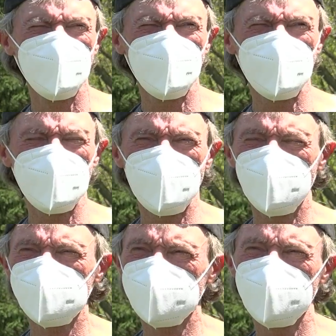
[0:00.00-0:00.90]
an
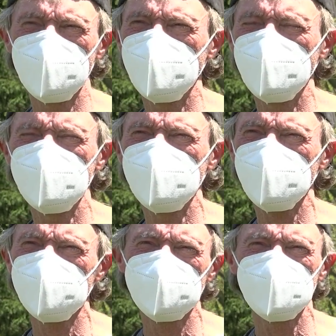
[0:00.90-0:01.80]
hour, some of
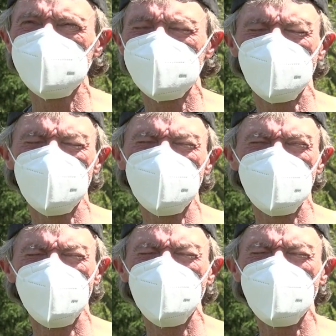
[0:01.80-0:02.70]
them don't
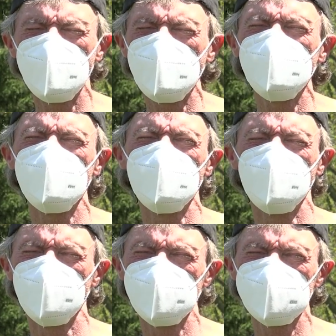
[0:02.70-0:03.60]
even know they have their
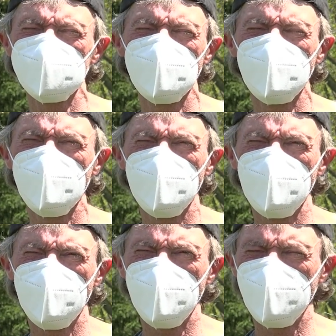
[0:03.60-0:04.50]
notice,
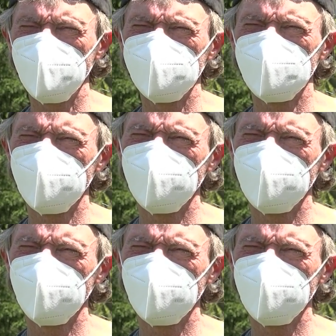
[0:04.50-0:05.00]
and they're